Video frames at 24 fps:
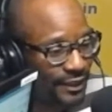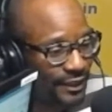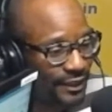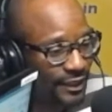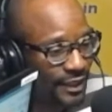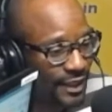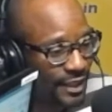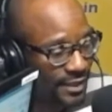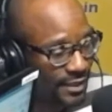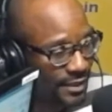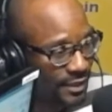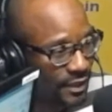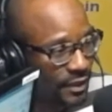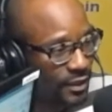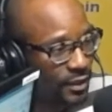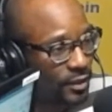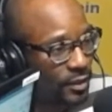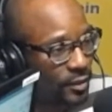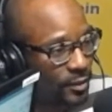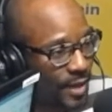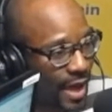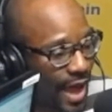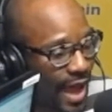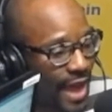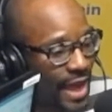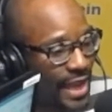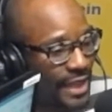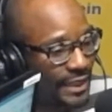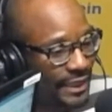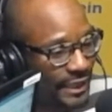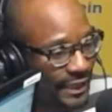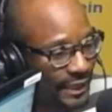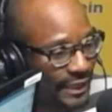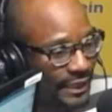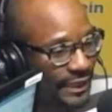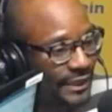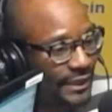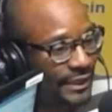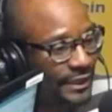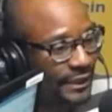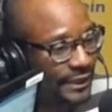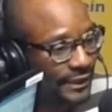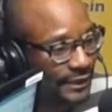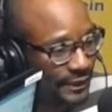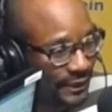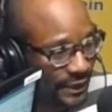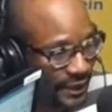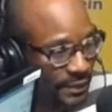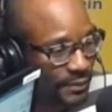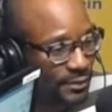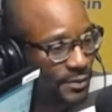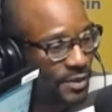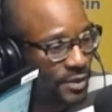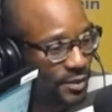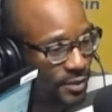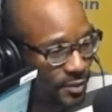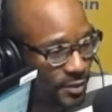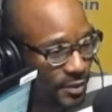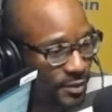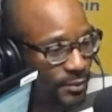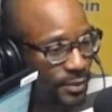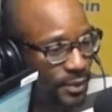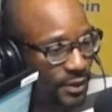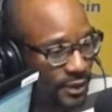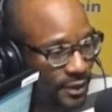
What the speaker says: And I said, oh, I need him to do the book.